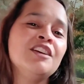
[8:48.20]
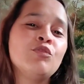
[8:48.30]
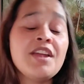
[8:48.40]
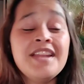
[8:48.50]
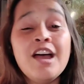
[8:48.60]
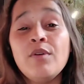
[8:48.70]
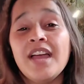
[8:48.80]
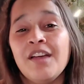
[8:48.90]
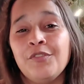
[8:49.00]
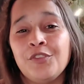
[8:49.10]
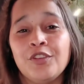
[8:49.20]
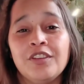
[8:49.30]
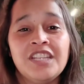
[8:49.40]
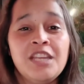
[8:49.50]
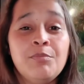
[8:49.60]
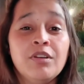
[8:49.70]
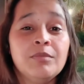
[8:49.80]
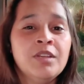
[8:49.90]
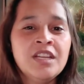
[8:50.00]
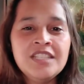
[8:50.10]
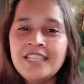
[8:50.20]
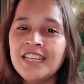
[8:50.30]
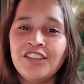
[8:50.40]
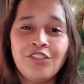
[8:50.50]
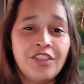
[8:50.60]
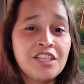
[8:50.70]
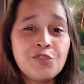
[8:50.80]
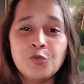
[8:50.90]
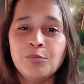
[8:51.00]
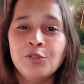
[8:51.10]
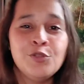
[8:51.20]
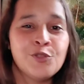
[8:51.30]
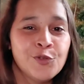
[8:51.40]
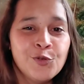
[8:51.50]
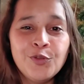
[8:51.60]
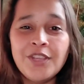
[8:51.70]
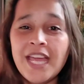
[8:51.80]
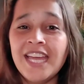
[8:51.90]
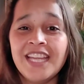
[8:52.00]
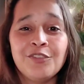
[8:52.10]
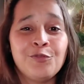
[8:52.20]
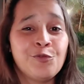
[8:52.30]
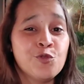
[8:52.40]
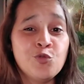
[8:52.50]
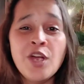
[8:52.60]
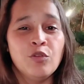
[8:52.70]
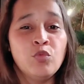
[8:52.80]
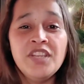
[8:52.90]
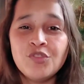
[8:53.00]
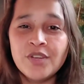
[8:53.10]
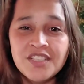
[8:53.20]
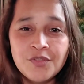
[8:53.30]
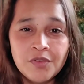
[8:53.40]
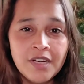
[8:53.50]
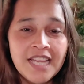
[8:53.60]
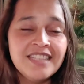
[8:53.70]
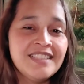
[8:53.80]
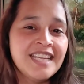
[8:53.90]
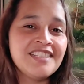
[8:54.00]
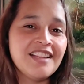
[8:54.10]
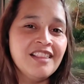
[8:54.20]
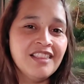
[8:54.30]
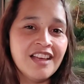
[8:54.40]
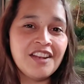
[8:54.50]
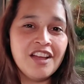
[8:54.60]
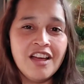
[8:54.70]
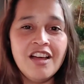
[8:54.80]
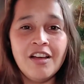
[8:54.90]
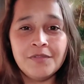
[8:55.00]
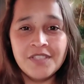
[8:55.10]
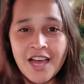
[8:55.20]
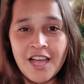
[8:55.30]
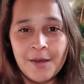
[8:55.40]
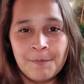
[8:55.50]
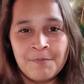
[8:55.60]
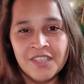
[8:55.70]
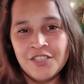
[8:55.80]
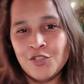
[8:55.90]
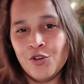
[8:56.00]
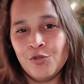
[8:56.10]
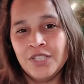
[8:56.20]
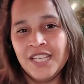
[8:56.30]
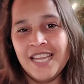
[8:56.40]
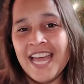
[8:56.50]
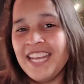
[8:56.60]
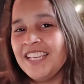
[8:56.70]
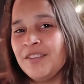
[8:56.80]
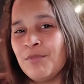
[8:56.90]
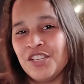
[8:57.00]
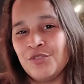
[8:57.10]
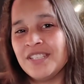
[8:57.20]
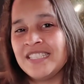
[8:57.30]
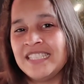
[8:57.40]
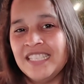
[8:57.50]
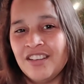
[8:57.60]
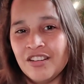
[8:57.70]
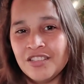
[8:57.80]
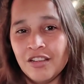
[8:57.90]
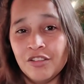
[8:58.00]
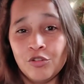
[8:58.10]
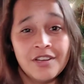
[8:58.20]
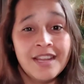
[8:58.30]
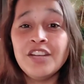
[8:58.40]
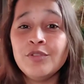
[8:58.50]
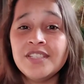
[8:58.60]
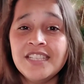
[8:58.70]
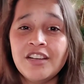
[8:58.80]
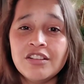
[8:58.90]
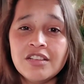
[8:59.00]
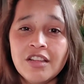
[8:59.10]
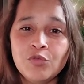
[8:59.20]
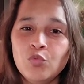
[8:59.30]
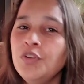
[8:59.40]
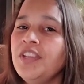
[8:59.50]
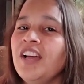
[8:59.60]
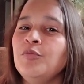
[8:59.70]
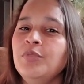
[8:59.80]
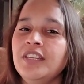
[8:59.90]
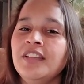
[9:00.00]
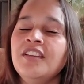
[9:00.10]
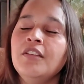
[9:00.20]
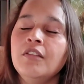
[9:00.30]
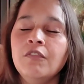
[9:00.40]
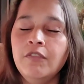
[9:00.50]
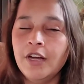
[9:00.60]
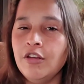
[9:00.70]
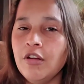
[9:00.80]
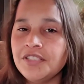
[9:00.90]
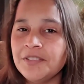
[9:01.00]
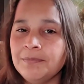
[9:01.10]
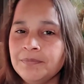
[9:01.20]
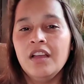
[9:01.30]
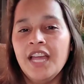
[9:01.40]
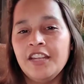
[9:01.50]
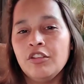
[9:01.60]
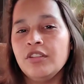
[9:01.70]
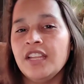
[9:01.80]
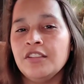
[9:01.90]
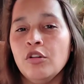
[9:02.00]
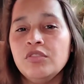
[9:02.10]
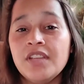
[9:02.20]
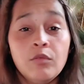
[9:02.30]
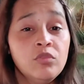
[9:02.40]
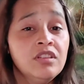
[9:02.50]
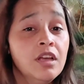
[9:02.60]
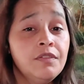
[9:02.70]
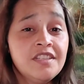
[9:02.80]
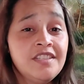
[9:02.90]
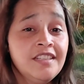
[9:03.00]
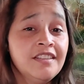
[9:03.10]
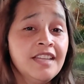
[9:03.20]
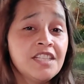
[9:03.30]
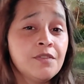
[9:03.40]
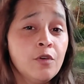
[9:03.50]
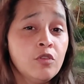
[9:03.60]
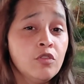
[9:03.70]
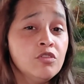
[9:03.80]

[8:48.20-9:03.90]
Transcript: Right now I have to keep on sending things through Bluetooth and through WeTransfer, and it takes a lot of time. So adding a micro SD card slot or a nano SD card slot would have been very awesome. And on that note, I would love to see the next phone